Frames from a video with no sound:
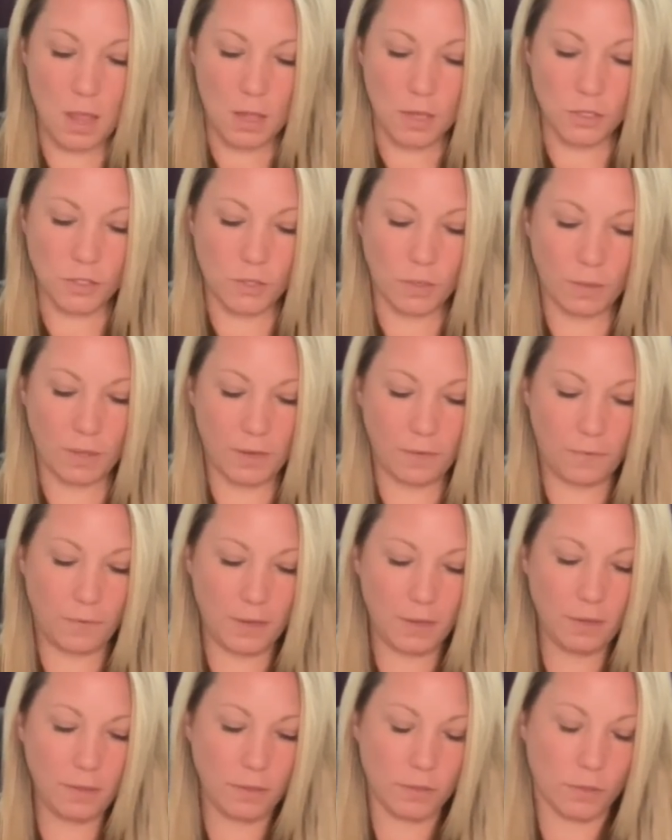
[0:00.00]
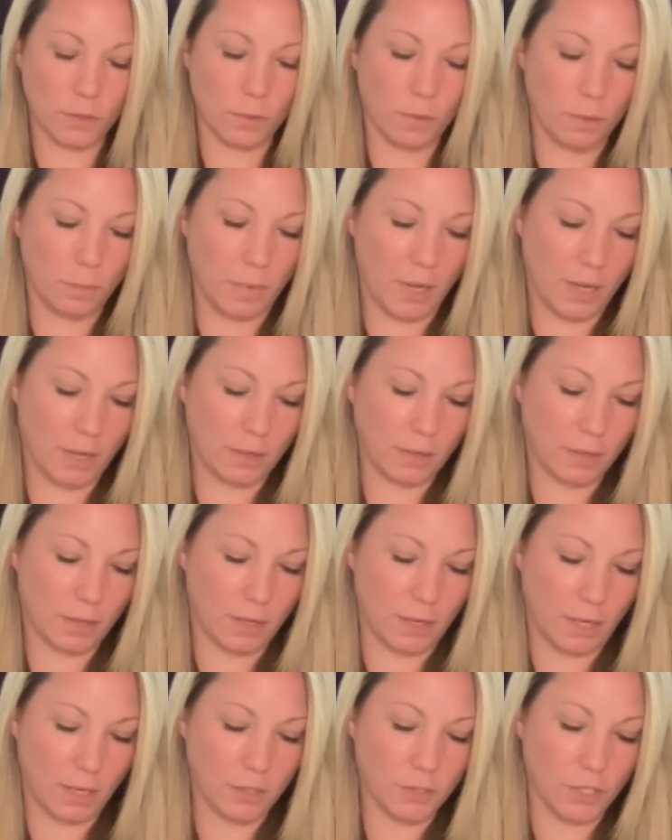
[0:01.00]
So they feel the soul bond
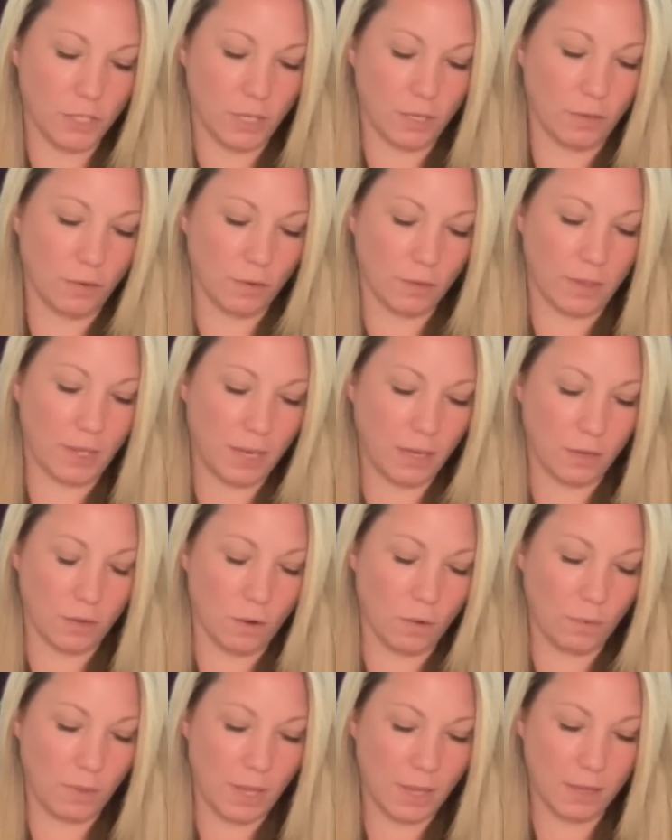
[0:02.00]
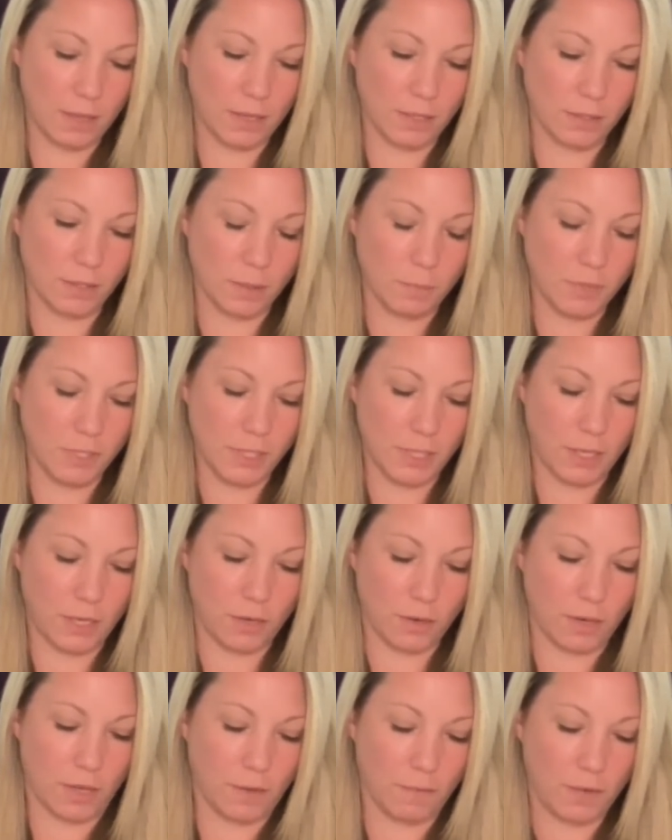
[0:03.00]
connection, or they know that it's almost like
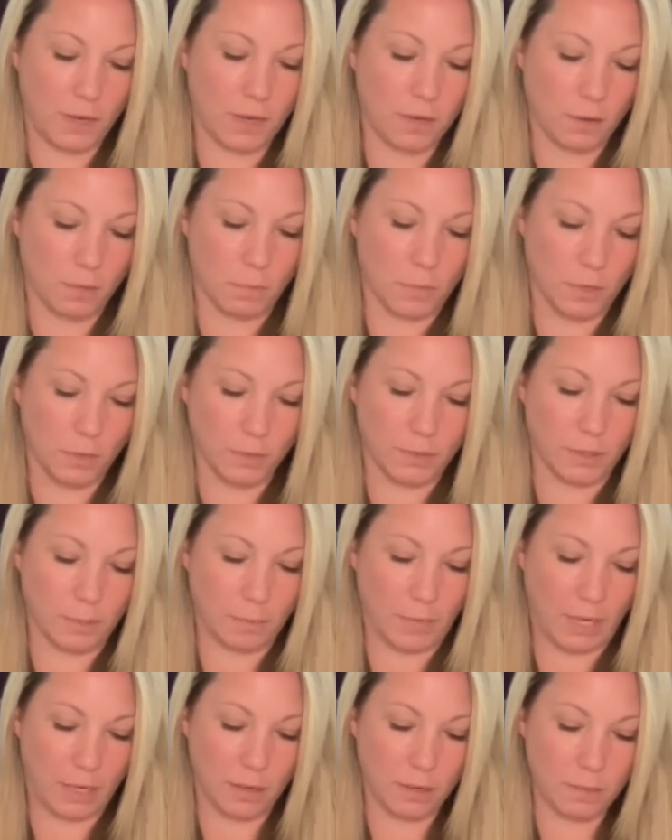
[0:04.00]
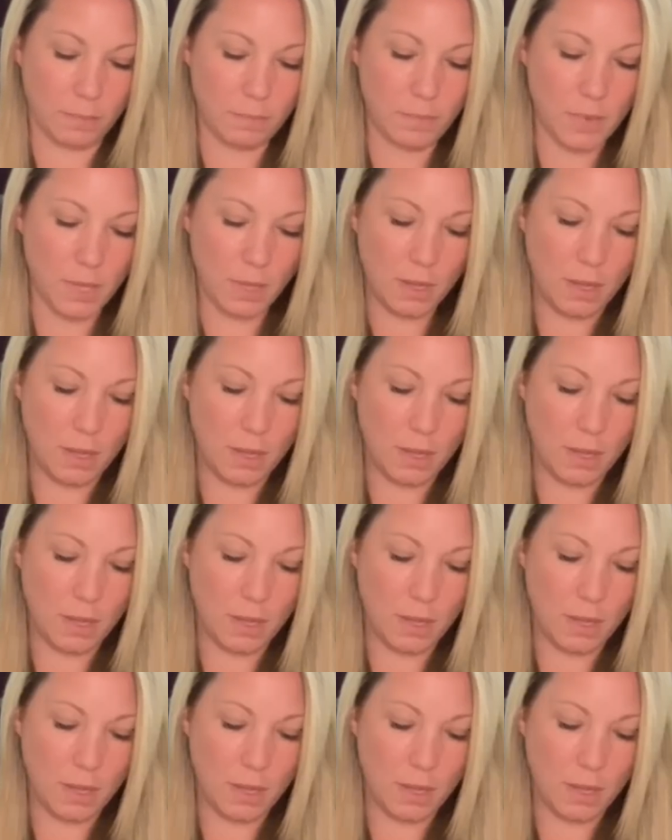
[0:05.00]
you're giving an ultimatum.